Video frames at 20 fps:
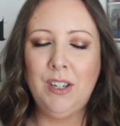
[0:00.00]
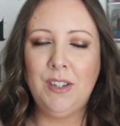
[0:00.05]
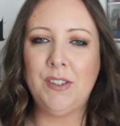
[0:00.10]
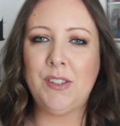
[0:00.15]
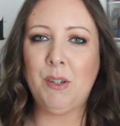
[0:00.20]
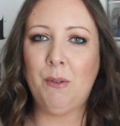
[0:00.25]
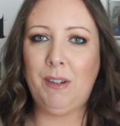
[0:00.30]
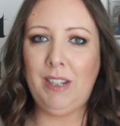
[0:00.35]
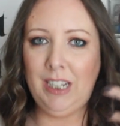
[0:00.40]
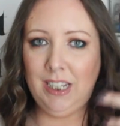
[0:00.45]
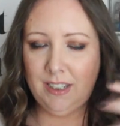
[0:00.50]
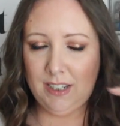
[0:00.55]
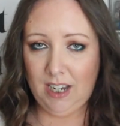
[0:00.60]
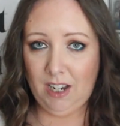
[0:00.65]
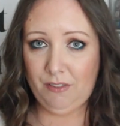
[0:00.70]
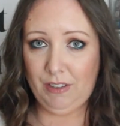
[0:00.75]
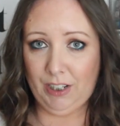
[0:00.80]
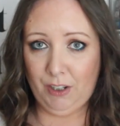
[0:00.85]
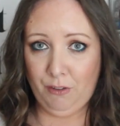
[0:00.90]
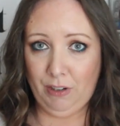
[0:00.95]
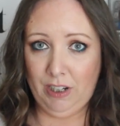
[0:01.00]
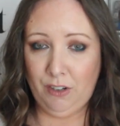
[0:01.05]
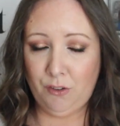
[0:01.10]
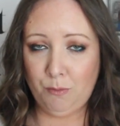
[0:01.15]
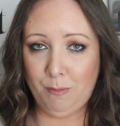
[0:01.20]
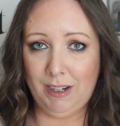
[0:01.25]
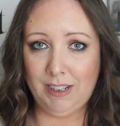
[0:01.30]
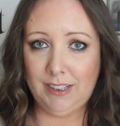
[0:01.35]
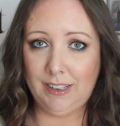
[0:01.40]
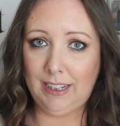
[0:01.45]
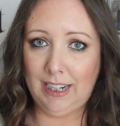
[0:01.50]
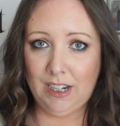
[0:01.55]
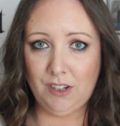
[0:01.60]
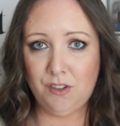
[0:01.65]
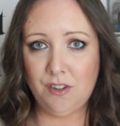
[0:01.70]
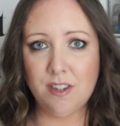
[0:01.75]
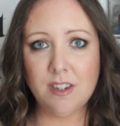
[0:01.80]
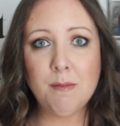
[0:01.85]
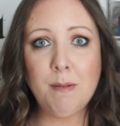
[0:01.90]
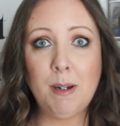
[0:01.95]
so I need to have like really dramatic
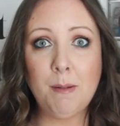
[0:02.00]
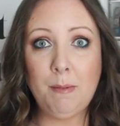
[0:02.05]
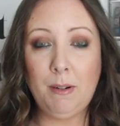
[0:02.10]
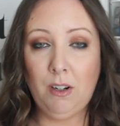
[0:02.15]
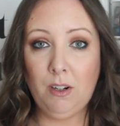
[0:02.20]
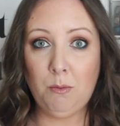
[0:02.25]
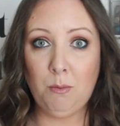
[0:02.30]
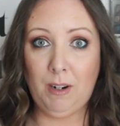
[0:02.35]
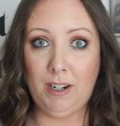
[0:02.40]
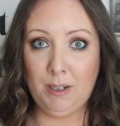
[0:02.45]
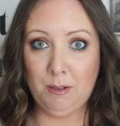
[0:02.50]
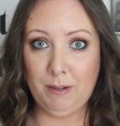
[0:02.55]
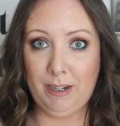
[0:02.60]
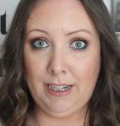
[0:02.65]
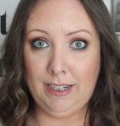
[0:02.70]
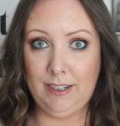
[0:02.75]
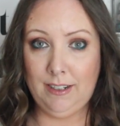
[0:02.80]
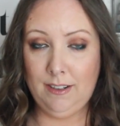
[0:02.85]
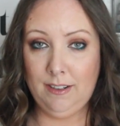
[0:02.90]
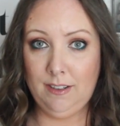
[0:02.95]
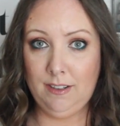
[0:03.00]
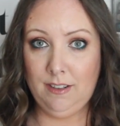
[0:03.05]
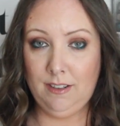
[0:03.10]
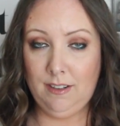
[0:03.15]
lashes to make me look wide awake.